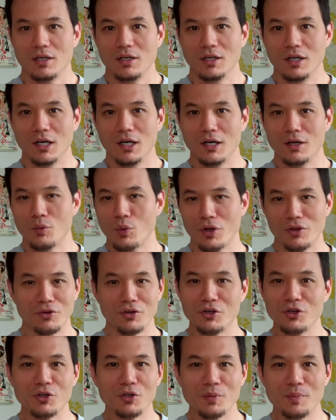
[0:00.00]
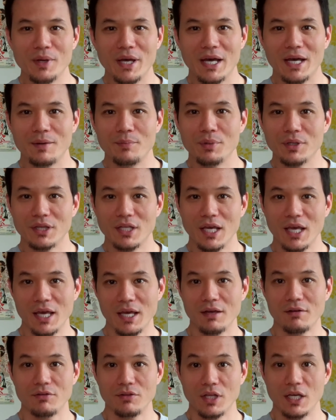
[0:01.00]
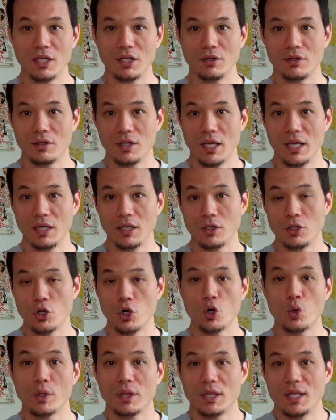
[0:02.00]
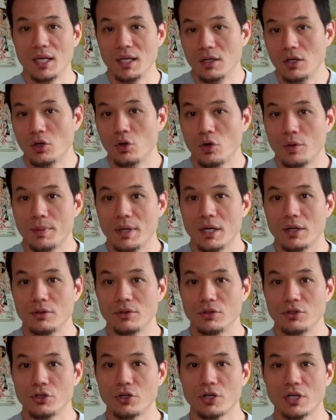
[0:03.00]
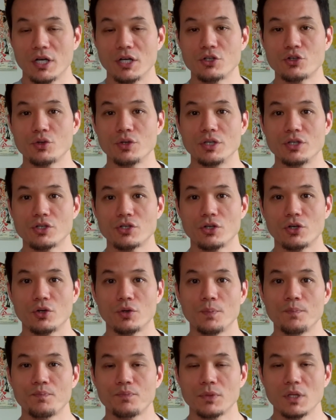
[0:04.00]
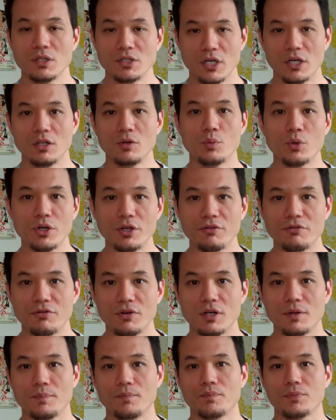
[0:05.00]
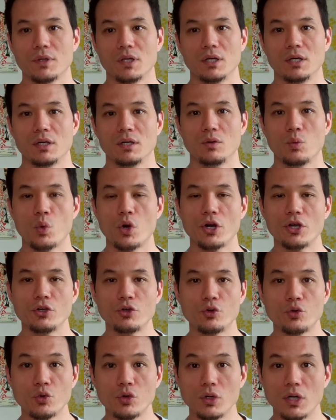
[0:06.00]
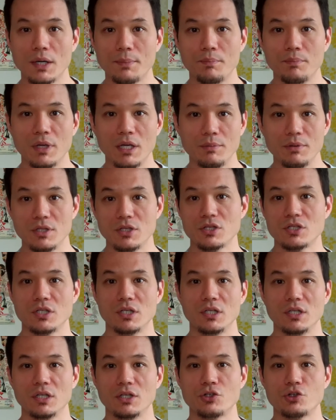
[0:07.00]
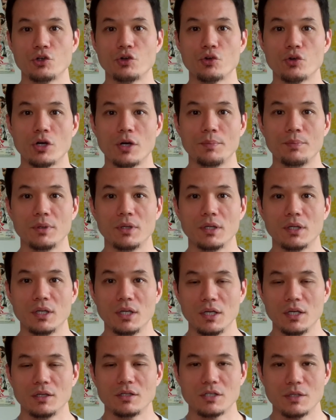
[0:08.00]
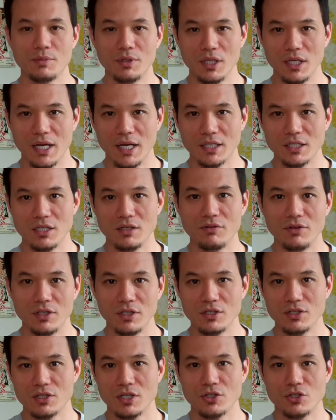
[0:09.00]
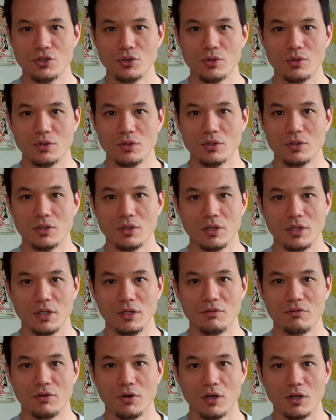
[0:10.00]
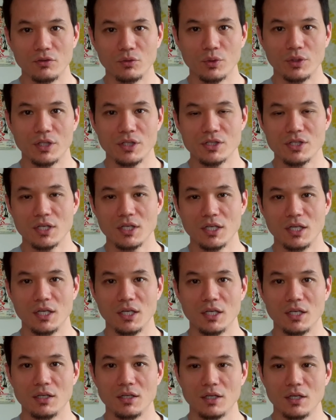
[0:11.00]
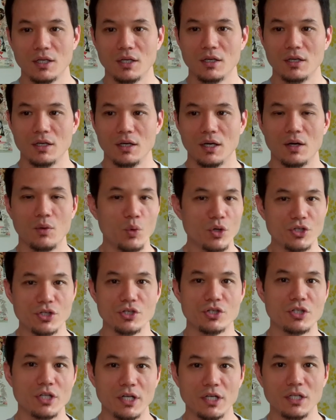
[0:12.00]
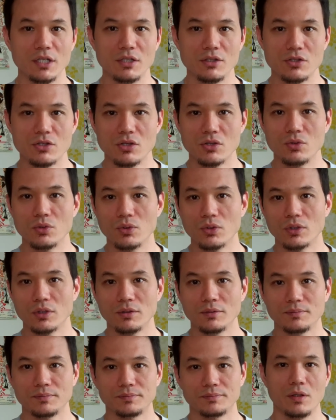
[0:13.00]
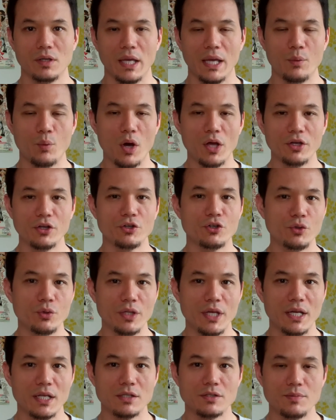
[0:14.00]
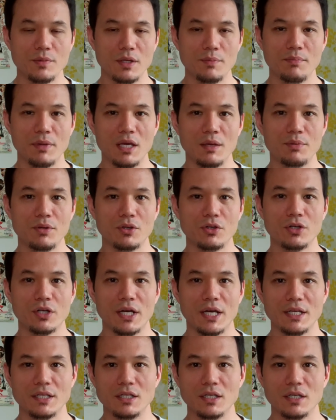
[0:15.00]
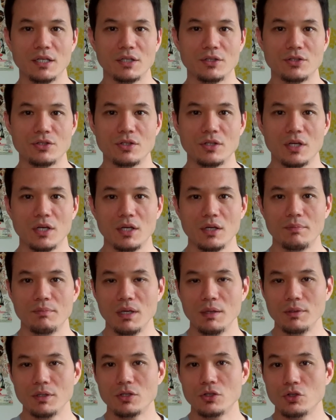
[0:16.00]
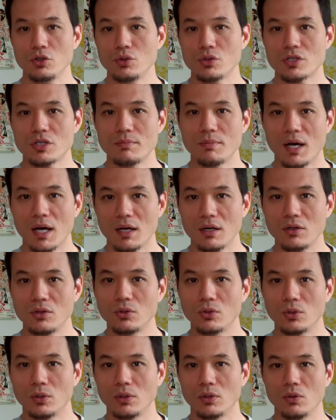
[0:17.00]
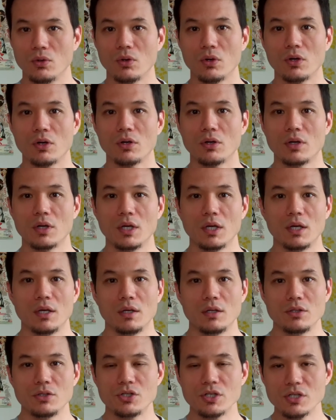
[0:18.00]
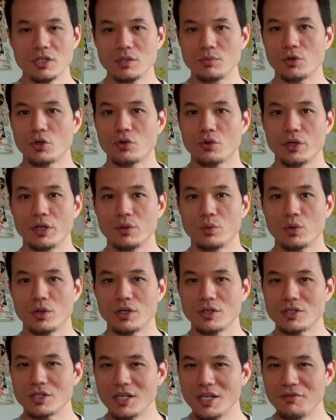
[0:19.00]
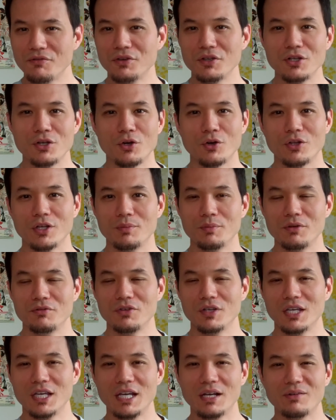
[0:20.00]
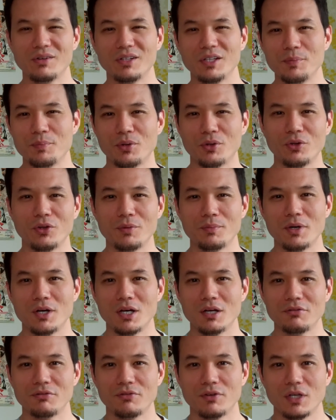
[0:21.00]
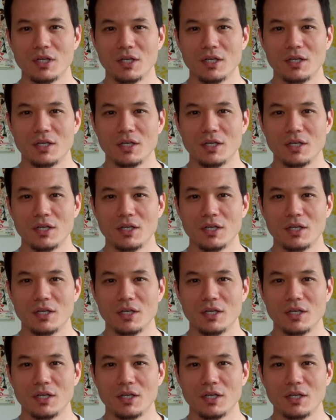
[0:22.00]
whether good or bad, but they know what they know about your country. So tell them where you're from, where you grew up, maybe the city that you grew up in, some of the activities that you were involved with as a kid, what you studied in school. And while you're doing that, it may be a good idea maybe to use some Hangul or just some Korean words if you know them. If you can't really pull them off,